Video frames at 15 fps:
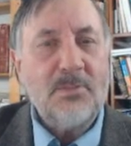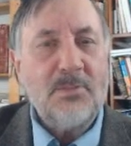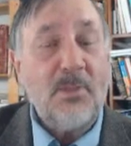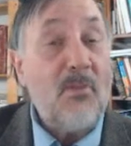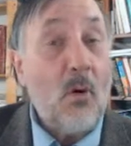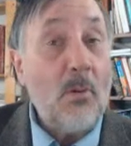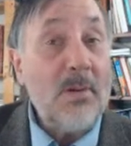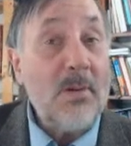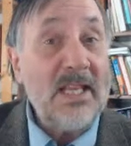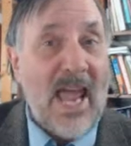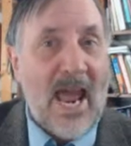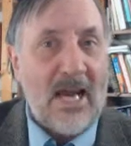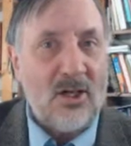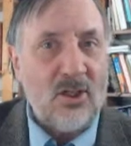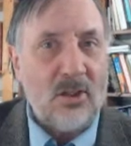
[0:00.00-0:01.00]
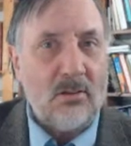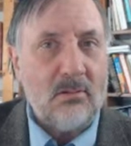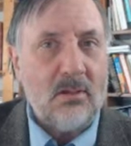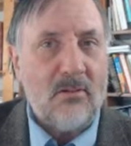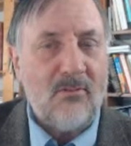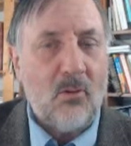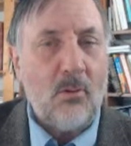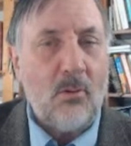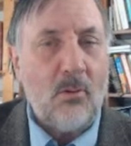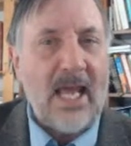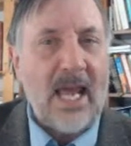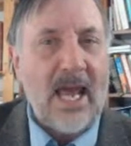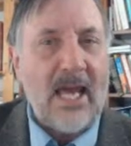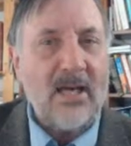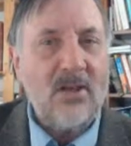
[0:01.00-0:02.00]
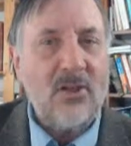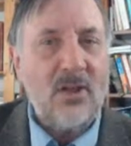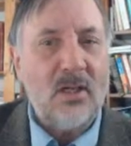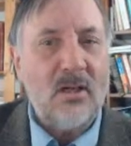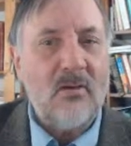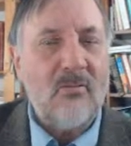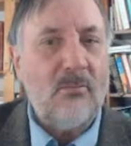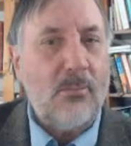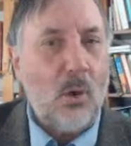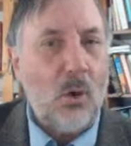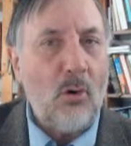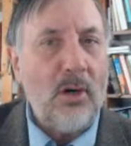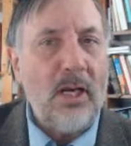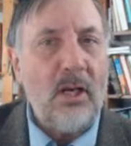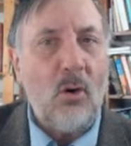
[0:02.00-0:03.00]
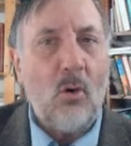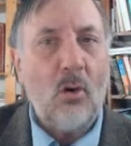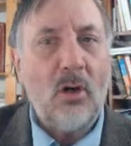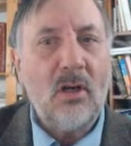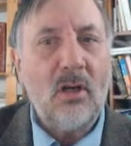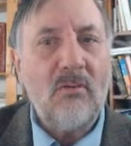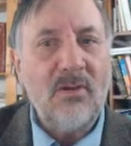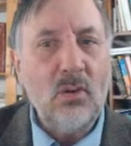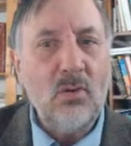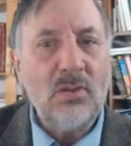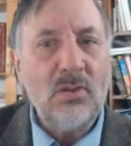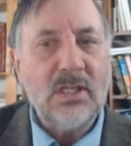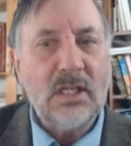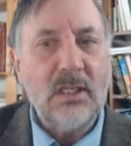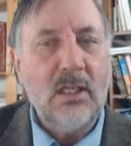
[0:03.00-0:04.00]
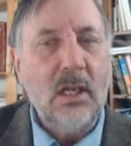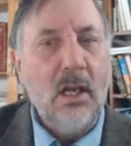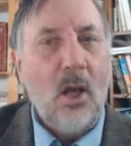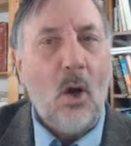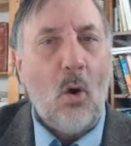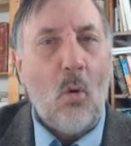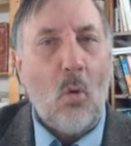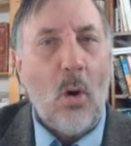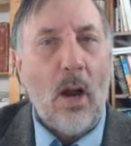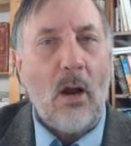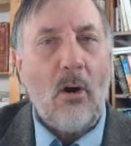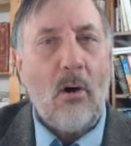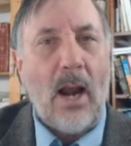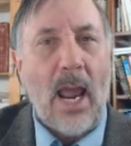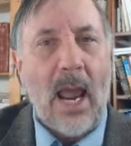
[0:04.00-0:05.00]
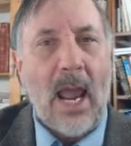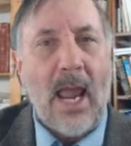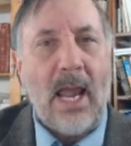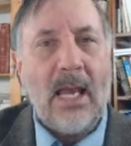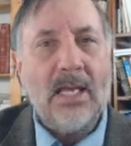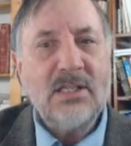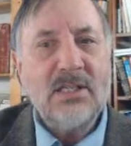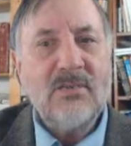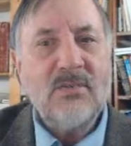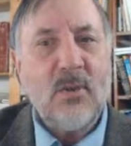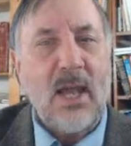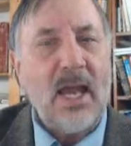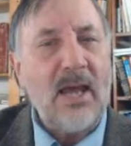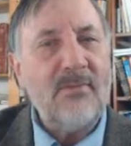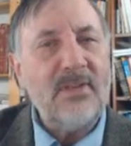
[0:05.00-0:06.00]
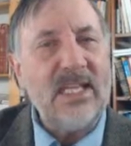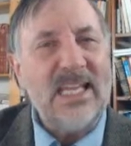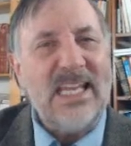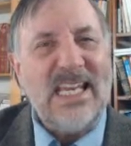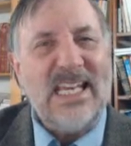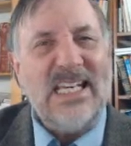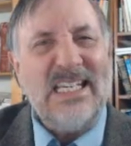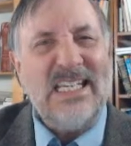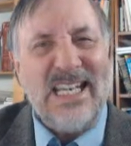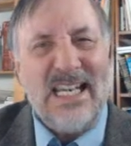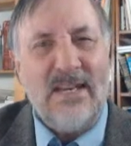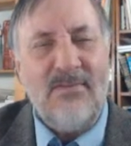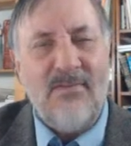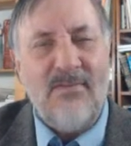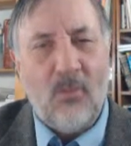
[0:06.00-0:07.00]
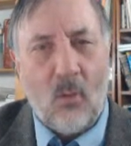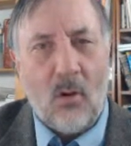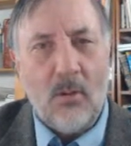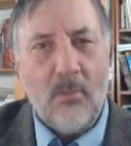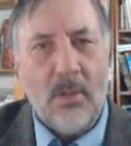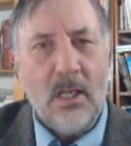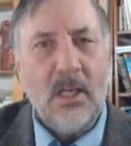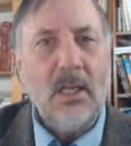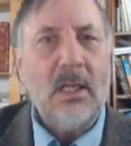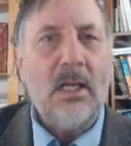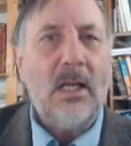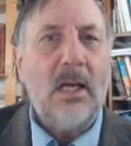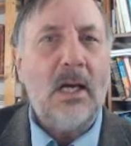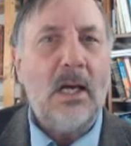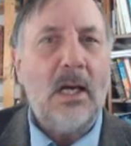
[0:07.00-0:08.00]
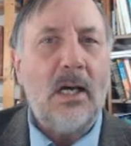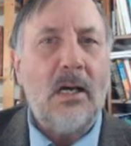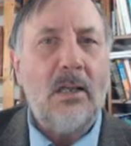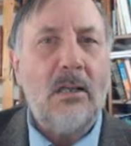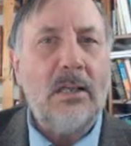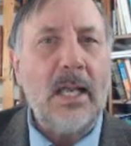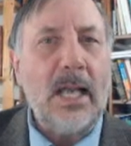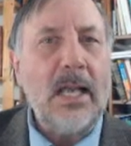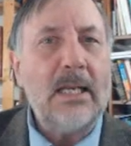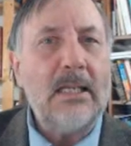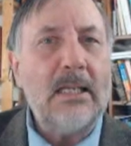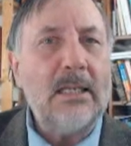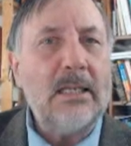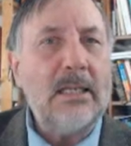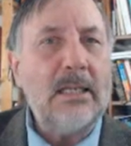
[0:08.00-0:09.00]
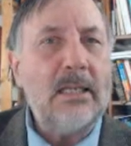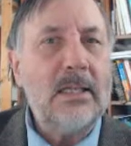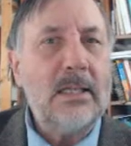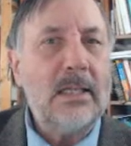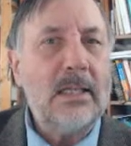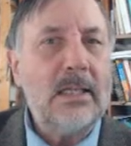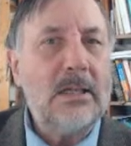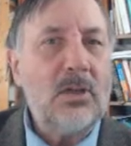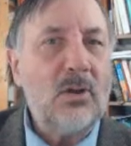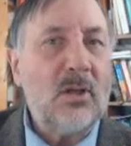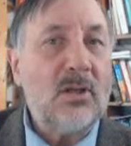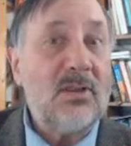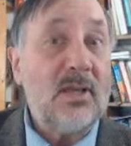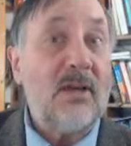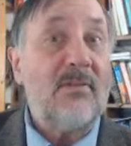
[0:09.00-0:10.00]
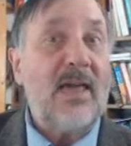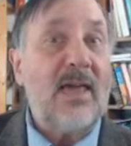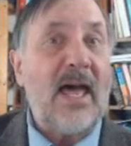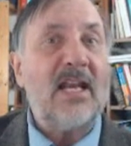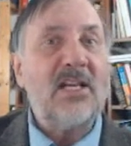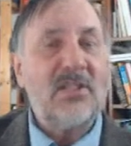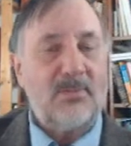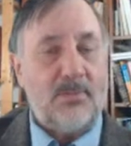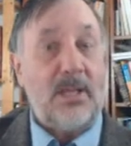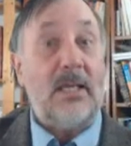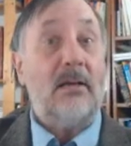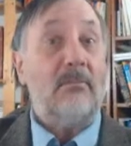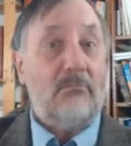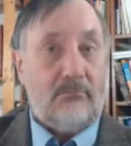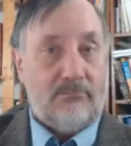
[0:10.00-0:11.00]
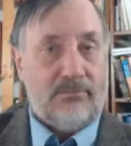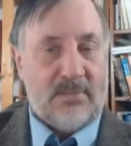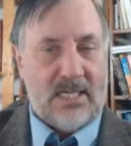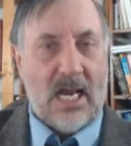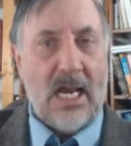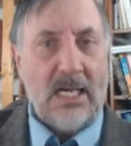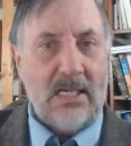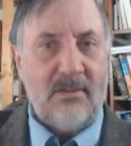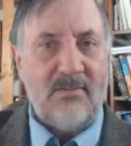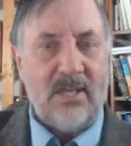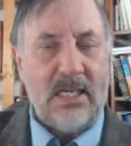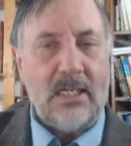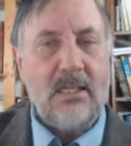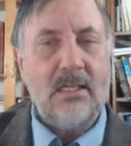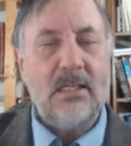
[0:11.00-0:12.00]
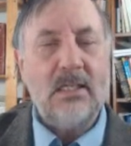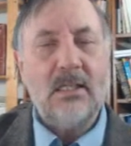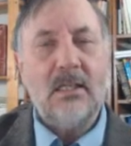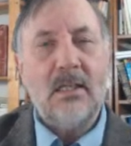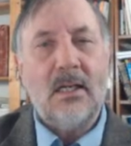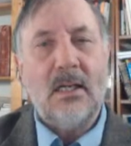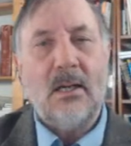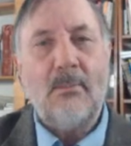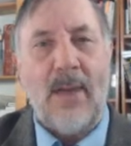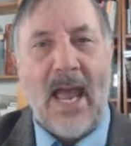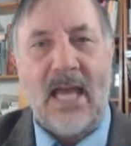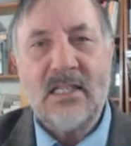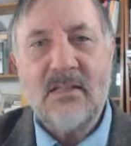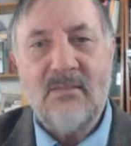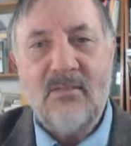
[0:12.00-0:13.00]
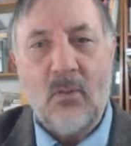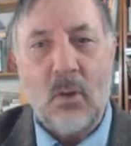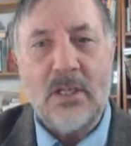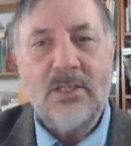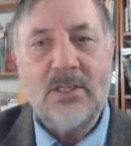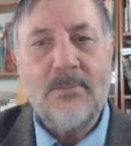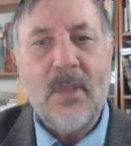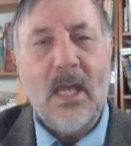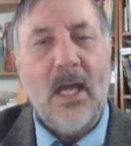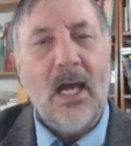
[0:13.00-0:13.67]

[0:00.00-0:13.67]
performing the action, conforming the action of boring or confusing. Whereas if you have the ed form, you can think of that as being kind of in the passive voice,